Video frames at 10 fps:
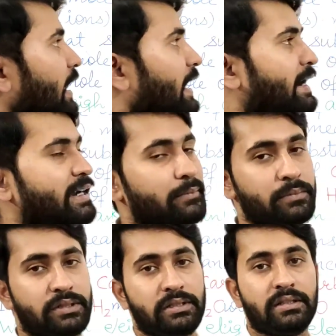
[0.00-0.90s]

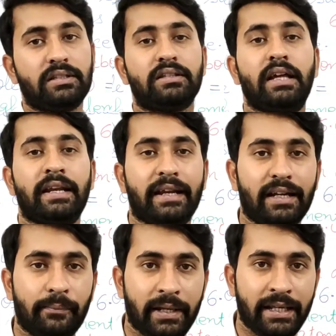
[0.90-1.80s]
atoms, then
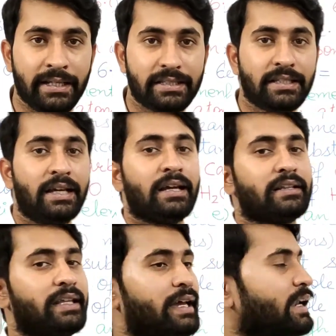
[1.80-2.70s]
it means
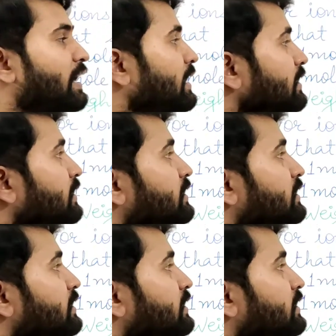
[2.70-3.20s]
there are